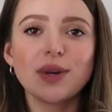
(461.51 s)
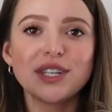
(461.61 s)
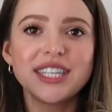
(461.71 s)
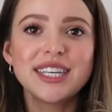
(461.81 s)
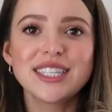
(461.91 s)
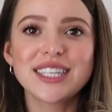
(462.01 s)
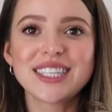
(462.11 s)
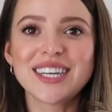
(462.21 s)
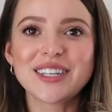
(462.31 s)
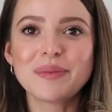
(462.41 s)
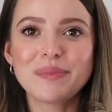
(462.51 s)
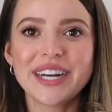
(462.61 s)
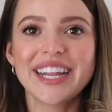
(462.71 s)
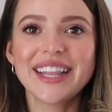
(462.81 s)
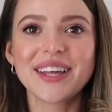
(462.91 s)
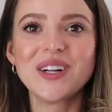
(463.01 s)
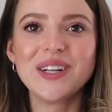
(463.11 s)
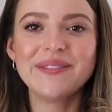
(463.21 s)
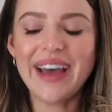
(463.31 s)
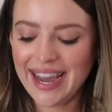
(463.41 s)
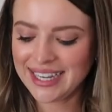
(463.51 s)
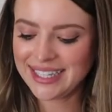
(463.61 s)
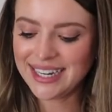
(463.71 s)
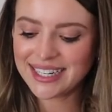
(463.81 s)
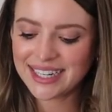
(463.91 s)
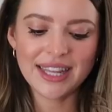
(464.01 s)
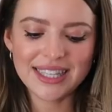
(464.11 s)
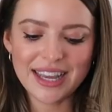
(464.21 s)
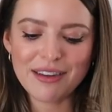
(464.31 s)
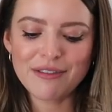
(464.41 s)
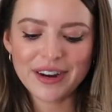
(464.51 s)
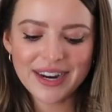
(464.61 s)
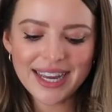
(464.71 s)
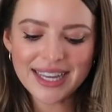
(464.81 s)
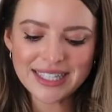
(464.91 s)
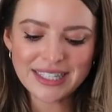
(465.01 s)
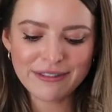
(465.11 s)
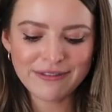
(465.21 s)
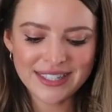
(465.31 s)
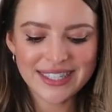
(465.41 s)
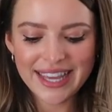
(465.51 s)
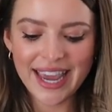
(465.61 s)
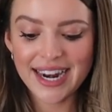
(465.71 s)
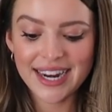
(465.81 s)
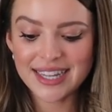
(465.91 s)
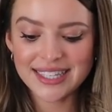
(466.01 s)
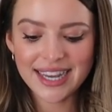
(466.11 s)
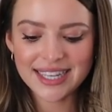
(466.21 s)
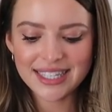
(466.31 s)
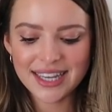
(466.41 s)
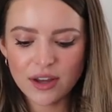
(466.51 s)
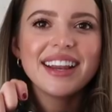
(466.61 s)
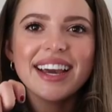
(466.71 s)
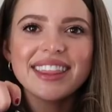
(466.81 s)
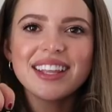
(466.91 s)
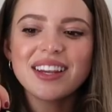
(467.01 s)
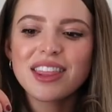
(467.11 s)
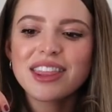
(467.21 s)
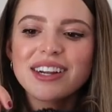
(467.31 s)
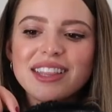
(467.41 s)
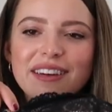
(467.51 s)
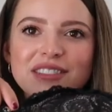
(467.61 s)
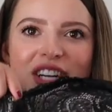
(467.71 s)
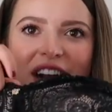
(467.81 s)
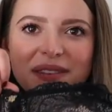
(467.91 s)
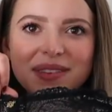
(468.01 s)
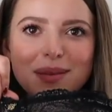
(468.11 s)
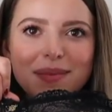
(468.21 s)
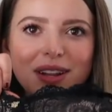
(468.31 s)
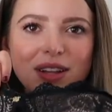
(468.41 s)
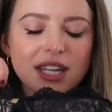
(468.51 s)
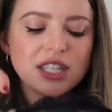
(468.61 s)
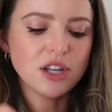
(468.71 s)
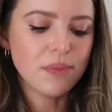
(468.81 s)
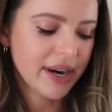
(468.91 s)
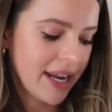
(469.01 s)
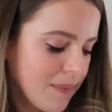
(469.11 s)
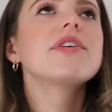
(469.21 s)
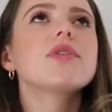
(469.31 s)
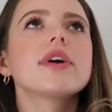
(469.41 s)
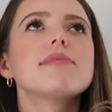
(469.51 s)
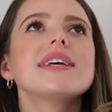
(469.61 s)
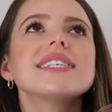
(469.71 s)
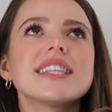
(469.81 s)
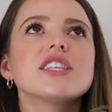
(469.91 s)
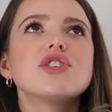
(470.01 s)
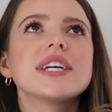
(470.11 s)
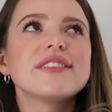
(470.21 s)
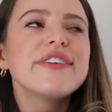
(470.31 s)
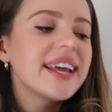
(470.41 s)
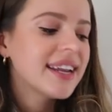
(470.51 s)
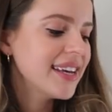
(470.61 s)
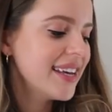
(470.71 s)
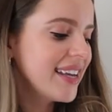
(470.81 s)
So I just think it's like such a pretty little accent. It's like very sophisticated and sexy. And you got the little third love charm in the middle. It's so pretty. Dear Lord, please let this dress fit.